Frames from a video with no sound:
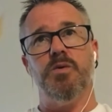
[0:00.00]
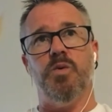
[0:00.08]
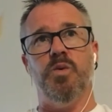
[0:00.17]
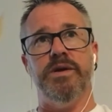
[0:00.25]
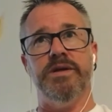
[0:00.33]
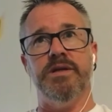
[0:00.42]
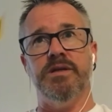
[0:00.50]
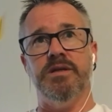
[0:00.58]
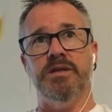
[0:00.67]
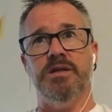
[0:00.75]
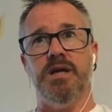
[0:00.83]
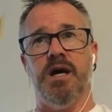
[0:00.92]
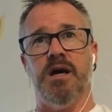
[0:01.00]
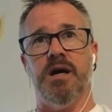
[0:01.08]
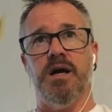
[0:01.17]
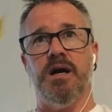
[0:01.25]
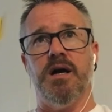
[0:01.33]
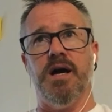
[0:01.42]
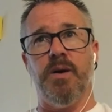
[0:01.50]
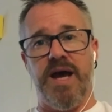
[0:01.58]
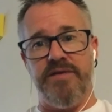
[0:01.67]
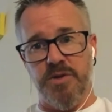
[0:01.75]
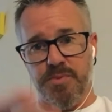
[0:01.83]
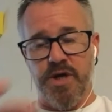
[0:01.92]
We uh, were having
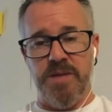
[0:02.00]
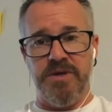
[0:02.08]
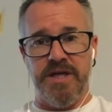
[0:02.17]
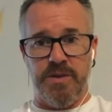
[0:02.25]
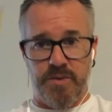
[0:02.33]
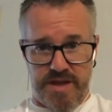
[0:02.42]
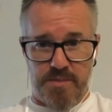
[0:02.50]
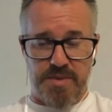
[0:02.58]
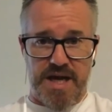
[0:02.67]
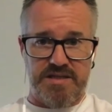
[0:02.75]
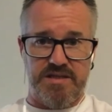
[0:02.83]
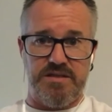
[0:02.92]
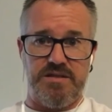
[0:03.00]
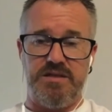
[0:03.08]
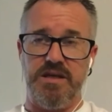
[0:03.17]
a prayer meeting with our pastors,